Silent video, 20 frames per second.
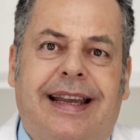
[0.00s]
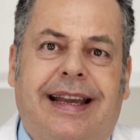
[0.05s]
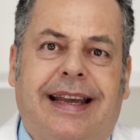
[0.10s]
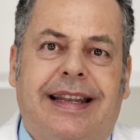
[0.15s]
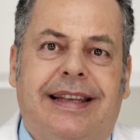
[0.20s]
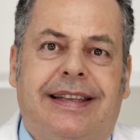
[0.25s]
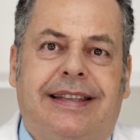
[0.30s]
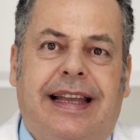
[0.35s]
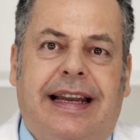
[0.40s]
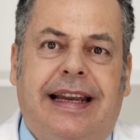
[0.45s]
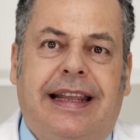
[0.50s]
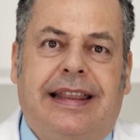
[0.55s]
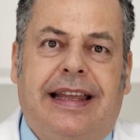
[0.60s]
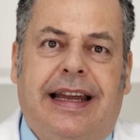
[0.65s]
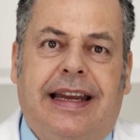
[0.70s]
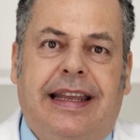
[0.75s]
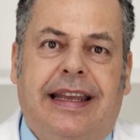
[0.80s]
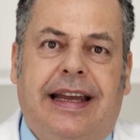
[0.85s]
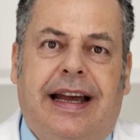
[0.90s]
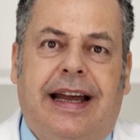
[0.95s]
would be the main
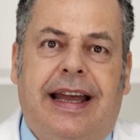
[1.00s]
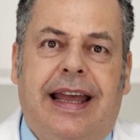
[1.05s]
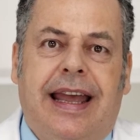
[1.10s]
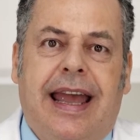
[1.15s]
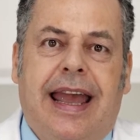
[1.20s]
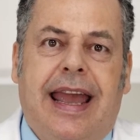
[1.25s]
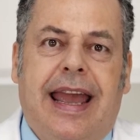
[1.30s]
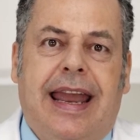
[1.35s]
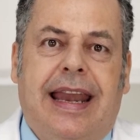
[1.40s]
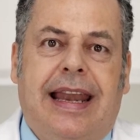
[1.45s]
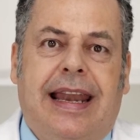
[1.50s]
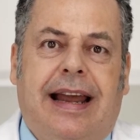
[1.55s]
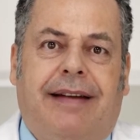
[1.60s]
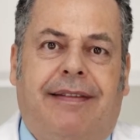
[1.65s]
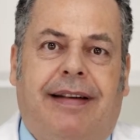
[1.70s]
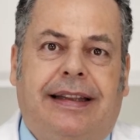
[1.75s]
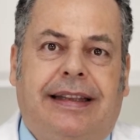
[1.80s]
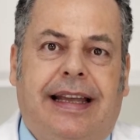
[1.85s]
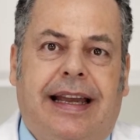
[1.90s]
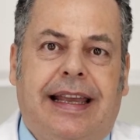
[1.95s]
architects of
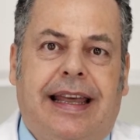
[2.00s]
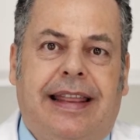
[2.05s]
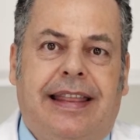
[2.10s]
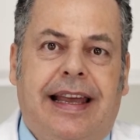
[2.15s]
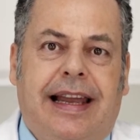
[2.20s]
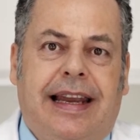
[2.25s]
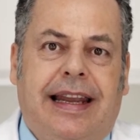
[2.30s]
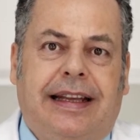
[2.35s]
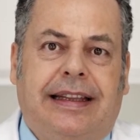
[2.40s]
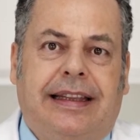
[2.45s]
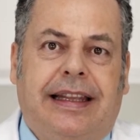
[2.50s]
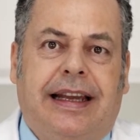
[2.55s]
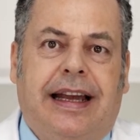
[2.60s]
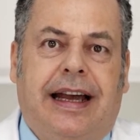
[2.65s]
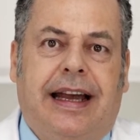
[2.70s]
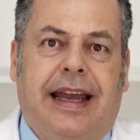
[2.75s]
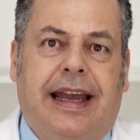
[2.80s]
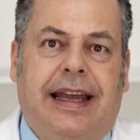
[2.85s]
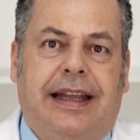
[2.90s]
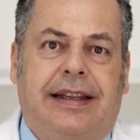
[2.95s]
the
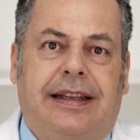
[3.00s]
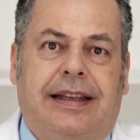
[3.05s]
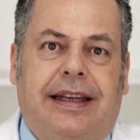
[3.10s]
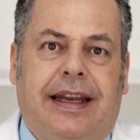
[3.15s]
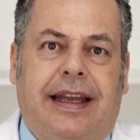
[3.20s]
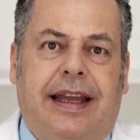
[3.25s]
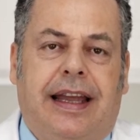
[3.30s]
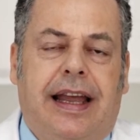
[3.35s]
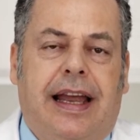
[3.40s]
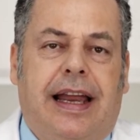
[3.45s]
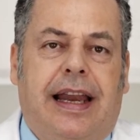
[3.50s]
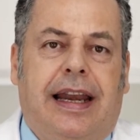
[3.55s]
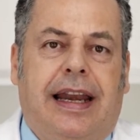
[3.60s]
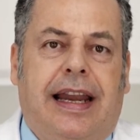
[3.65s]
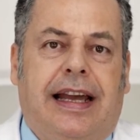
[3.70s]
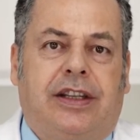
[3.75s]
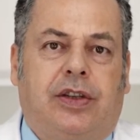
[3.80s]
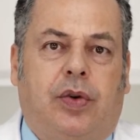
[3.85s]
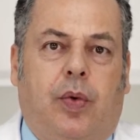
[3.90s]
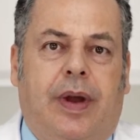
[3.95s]
counterpoints of the
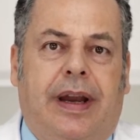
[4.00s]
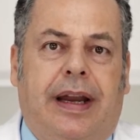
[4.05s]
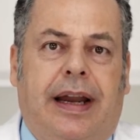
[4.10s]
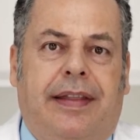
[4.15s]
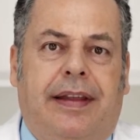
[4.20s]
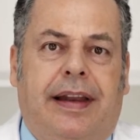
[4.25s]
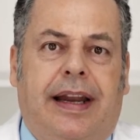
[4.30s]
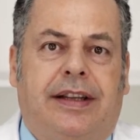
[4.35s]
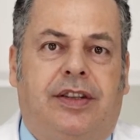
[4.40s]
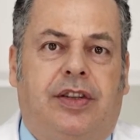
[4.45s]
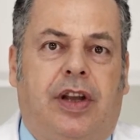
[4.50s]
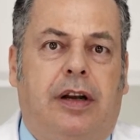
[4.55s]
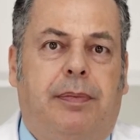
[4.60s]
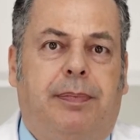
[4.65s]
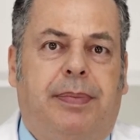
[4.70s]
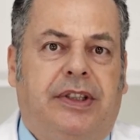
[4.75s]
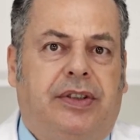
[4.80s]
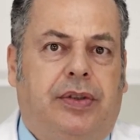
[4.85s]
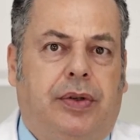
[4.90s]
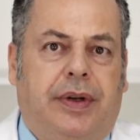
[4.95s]
theoretical controversy
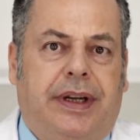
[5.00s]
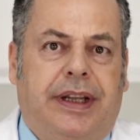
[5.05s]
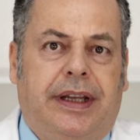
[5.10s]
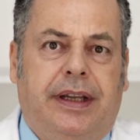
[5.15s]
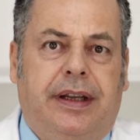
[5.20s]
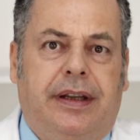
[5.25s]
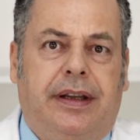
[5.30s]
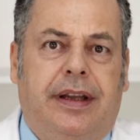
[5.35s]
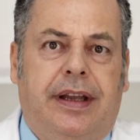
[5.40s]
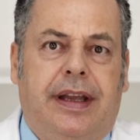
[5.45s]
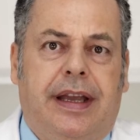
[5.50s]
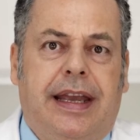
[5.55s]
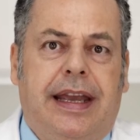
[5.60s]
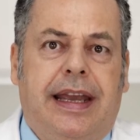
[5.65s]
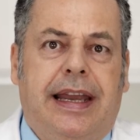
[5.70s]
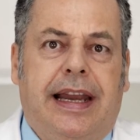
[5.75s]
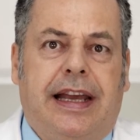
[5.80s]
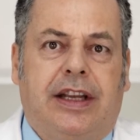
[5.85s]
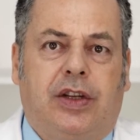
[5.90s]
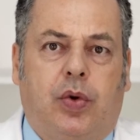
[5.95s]
of hypnosis at the
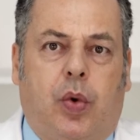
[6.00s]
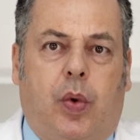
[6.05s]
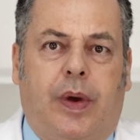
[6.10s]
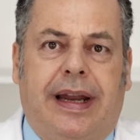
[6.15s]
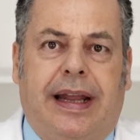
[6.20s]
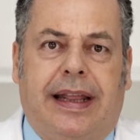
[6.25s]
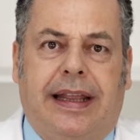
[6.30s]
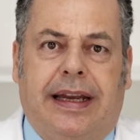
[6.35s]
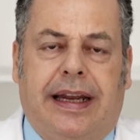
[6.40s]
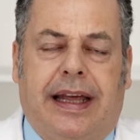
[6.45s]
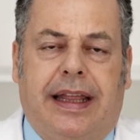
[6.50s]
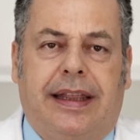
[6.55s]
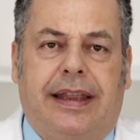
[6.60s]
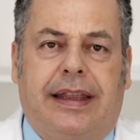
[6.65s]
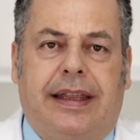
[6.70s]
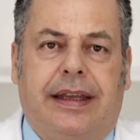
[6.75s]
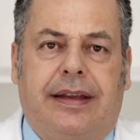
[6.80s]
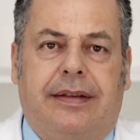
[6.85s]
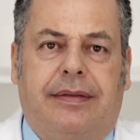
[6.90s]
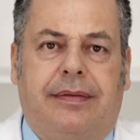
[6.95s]
end of the
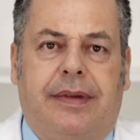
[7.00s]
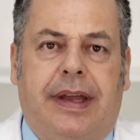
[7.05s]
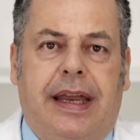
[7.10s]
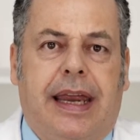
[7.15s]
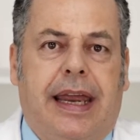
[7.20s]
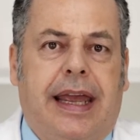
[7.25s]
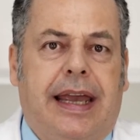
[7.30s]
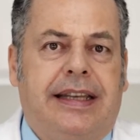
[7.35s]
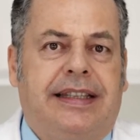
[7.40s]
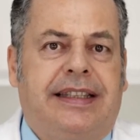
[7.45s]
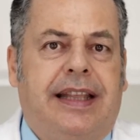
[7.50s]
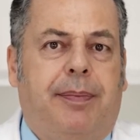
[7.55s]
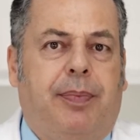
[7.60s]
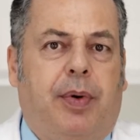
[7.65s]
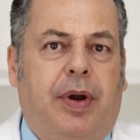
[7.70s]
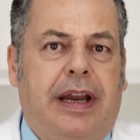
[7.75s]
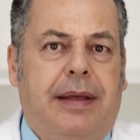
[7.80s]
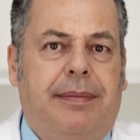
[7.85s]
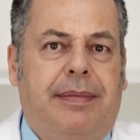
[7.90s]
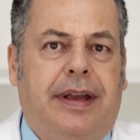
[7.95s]
19th century.
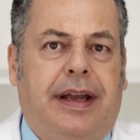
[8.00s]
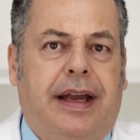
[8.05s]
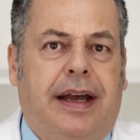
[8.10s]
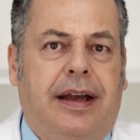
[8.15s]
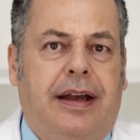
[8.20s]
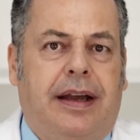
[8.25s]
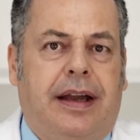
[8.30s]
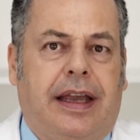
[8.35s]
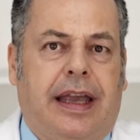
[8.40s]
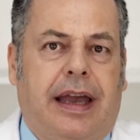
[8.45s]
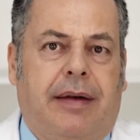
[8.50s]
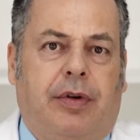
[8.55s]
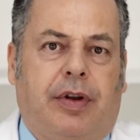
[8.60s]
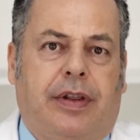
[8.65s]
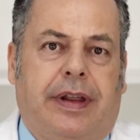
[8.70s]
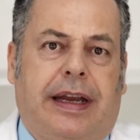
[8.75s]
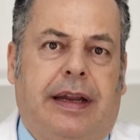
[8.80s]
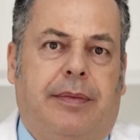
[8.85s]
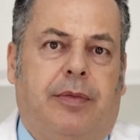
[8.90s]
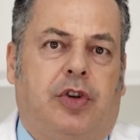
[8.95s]
Liebold
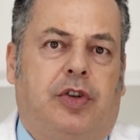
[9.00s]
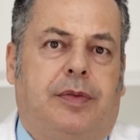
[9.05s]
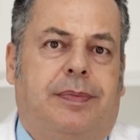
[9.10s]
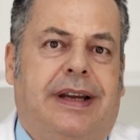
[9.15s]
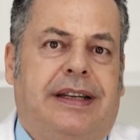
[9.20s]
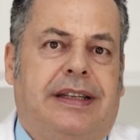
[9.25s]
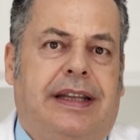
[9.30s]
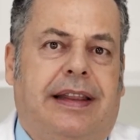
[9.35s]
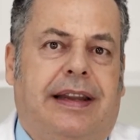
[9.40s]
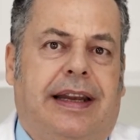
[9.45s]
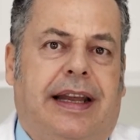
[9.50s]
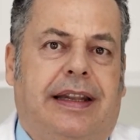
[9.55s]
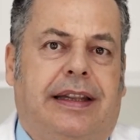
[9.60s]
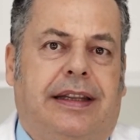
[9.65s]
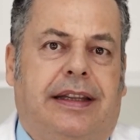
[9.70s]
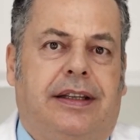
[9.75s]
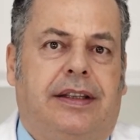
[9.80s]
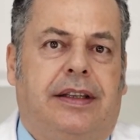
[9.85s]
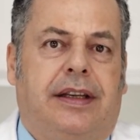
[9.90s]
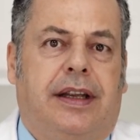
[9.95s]
was interested in
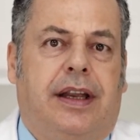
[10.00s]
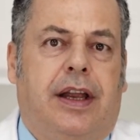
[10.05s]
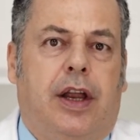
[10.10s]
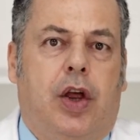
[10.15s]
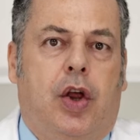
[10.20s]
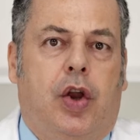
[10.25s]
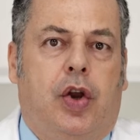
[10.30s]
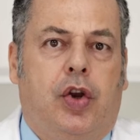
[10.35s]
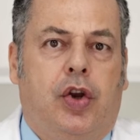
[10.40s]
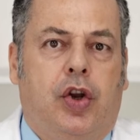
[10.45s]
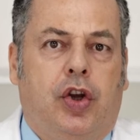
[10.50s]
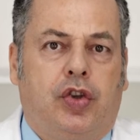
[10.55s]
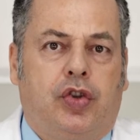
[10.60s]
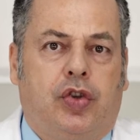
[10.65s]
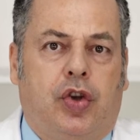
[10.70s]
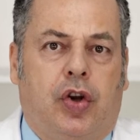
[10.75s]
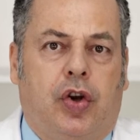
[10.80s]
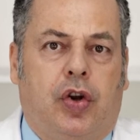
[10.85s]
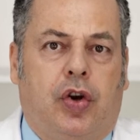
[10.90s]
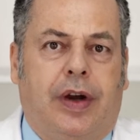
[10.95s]
animal
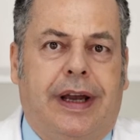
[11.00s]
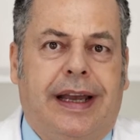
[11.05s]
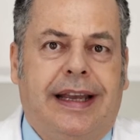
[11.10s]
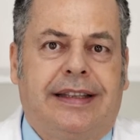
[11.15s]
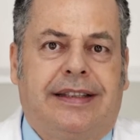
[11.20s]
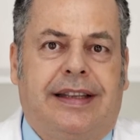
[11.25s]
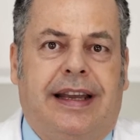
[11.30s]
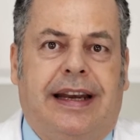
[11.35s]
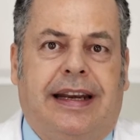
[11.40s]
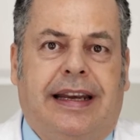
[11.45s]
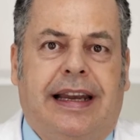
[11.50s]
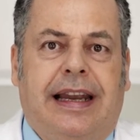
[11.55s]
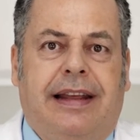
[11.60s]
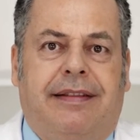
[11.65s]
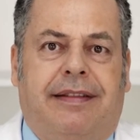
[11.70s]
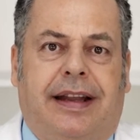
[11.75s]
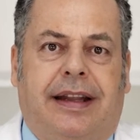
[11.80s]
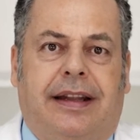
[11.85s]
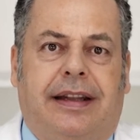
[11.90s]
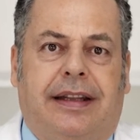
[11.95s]
magnetism since
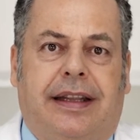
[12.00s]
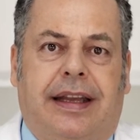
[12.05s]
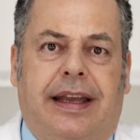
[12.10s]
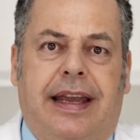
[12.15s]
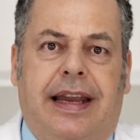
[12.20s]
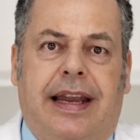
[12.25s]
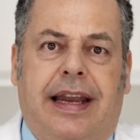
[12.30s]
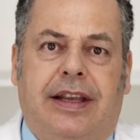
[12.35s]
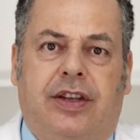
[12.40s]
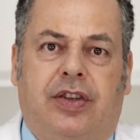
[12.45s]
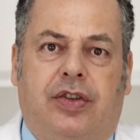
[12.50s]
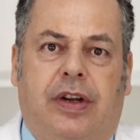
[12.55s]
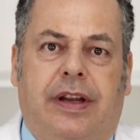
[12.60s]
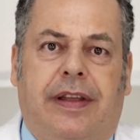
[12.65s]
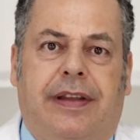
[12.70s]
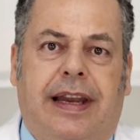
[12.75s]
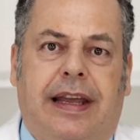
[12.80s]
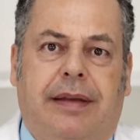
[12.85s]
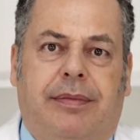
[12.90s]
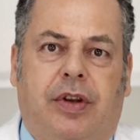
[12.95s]
his days as a
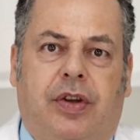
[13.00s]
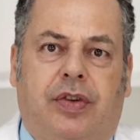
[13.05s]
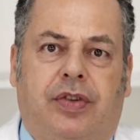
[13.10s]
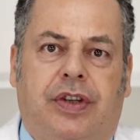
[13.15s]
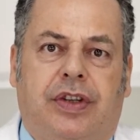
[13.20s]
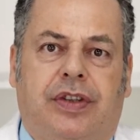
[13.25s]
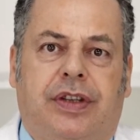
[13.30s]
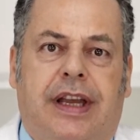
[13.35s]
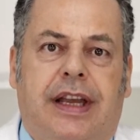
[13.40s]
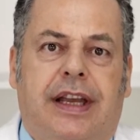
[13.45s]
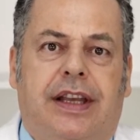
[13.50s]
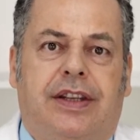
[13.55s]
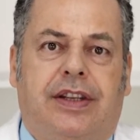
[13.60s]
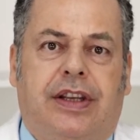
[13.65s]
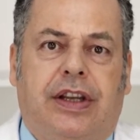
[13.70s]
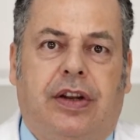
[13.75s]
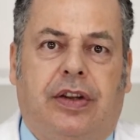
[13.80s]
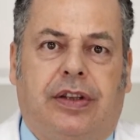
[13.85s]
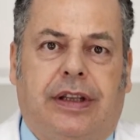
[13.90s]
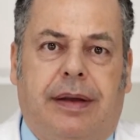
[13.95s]
medical student in
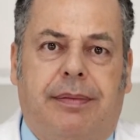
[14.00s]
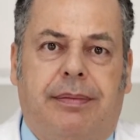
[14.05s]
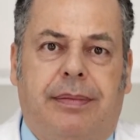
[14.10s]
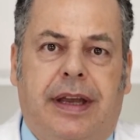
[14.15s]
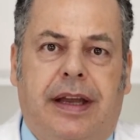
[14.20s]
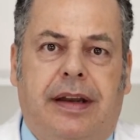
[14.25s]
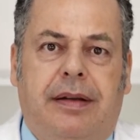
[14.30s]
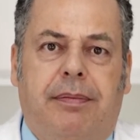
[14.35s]
Strasbourg,